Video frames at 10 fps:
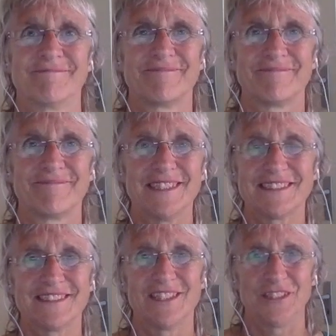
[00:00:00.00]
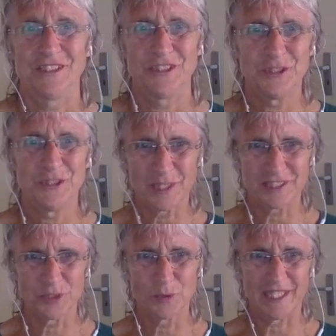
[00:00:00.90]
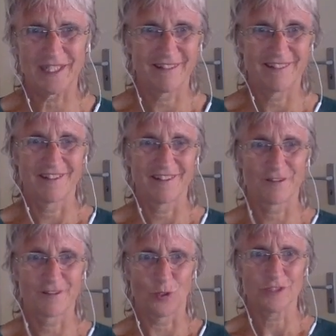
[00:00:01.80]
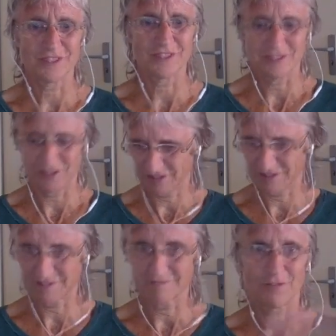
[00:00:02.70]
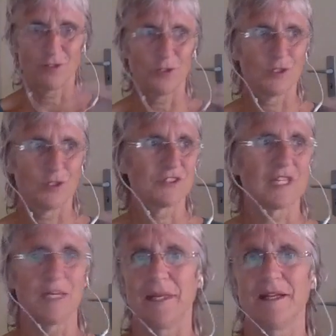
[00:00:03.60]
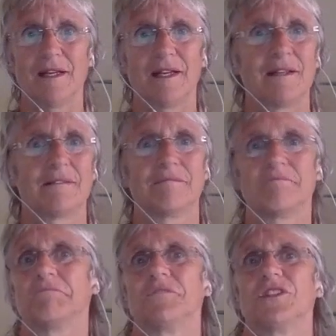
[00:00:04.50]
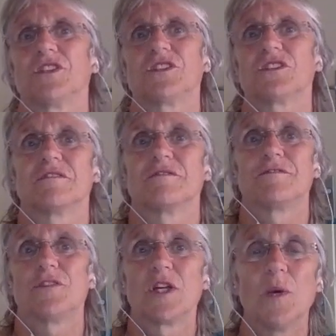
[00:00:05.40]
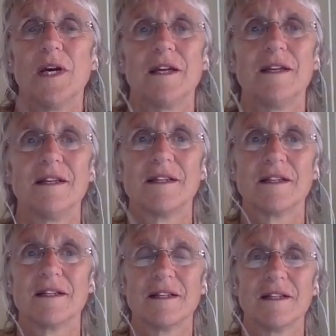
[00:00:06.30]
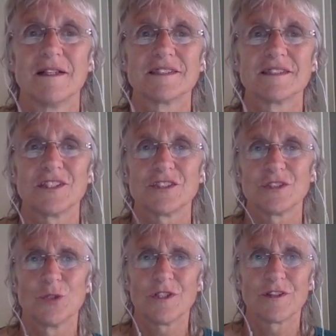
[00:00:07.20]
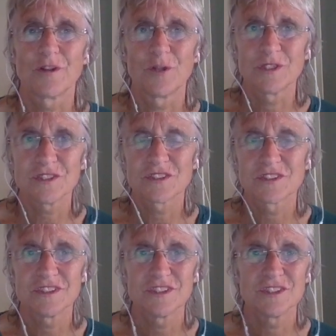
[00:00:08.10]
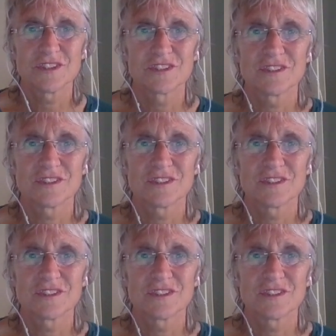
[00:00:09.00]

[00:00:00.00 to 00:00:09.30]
It's not you are doing thoughts. It's just thoughts coming and just falling away. It's not your thoughts. It's just